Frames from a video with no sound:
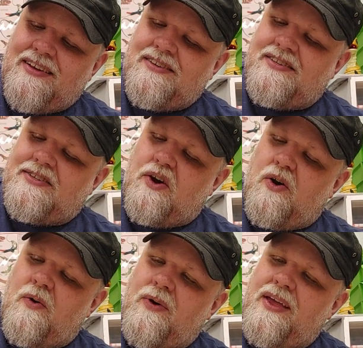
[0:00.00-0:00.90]

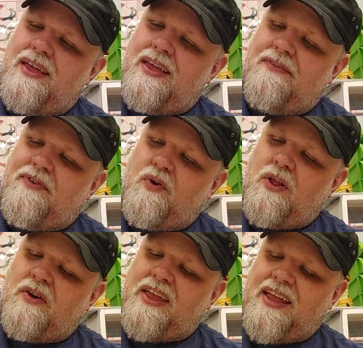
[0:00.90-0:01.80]
So if you
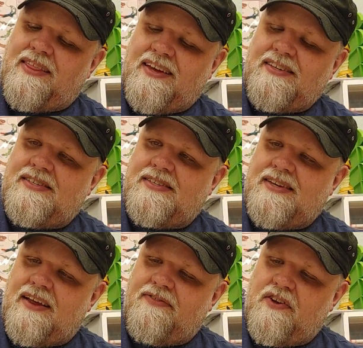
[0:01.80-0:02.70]
are looking at this,
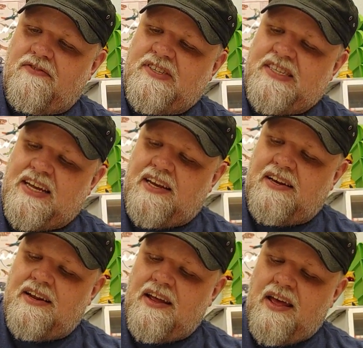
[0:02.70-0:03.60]
if you have
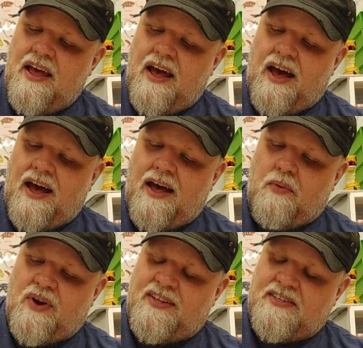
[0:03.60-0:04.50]
seen
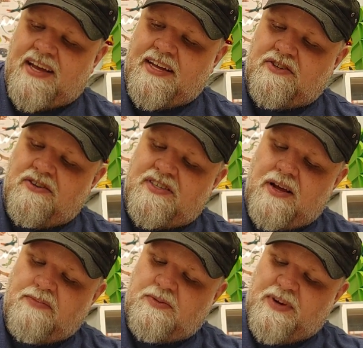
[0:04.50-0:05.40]
what these guys are a
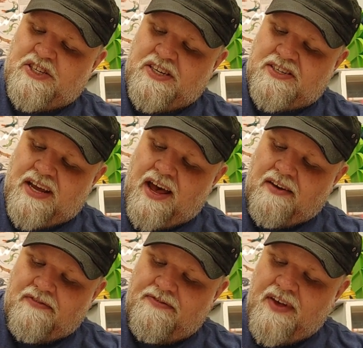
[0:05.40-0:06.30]
subspecies
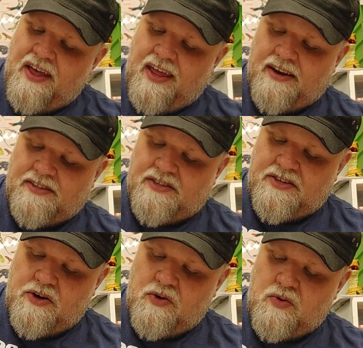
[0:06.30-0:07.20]
of in a
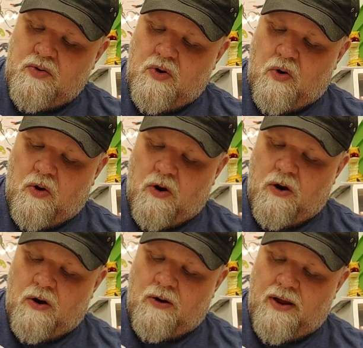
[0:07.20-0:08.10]
zoo
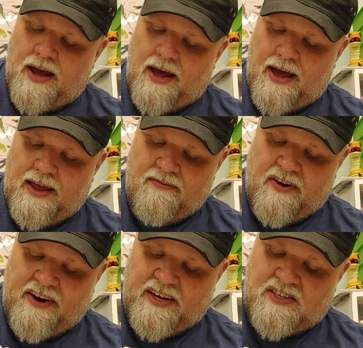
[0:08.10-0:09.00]
or in
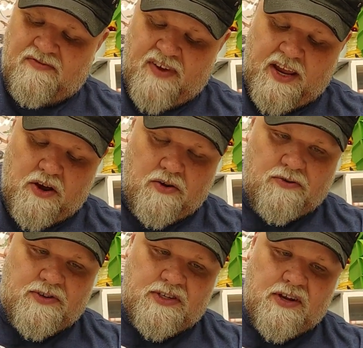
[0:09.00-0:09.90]
various
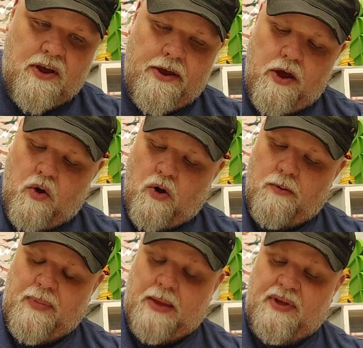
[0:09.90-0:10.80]
videos, or
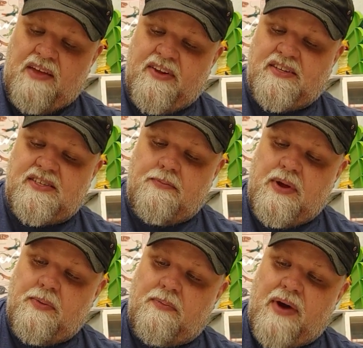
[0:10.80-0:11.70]
maybe even some
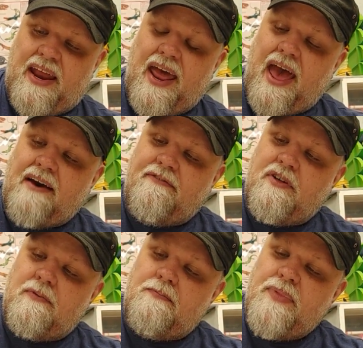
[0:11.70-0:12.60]
people might have
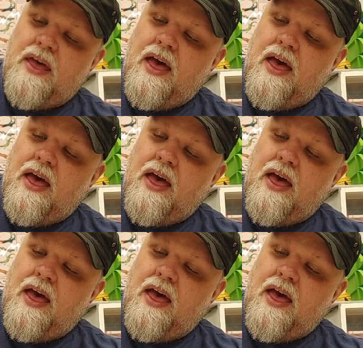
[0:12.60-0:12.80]
them,